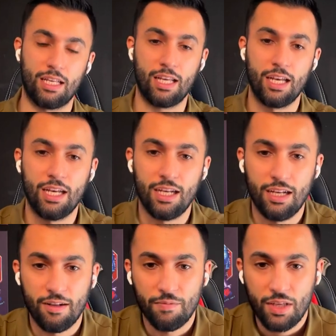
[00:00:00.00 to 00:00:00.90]
He,
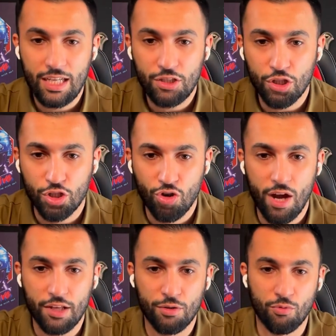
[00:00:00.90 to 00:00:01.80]
He's just
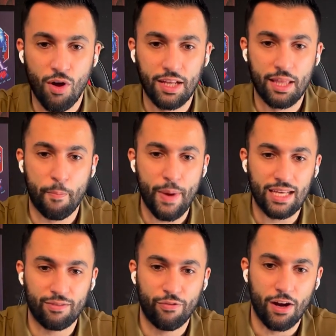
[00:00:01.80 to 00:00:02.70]
trying to write the
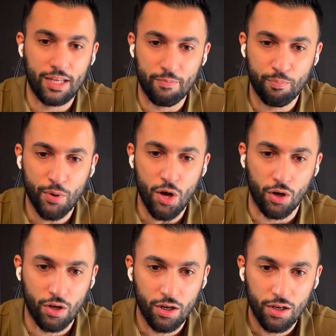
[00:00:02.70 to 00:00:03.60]
best fucking
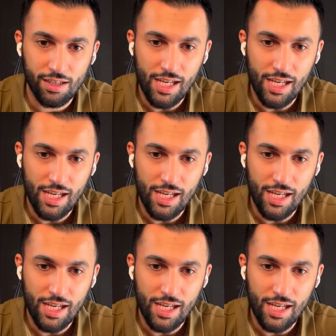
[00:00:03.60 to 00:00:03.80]
book.